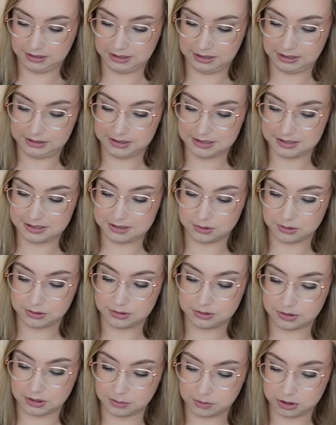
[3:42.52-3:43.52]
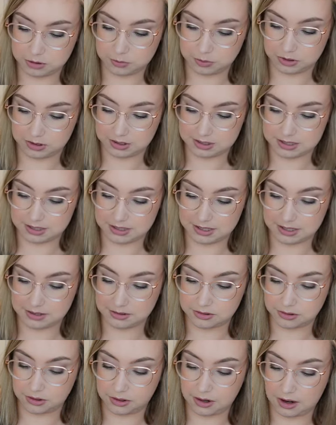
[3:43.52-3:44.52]
and there's still so much product in there.
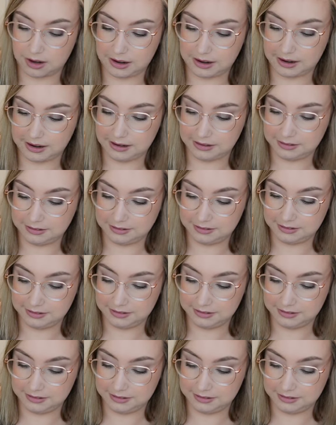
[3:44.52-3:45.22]
So I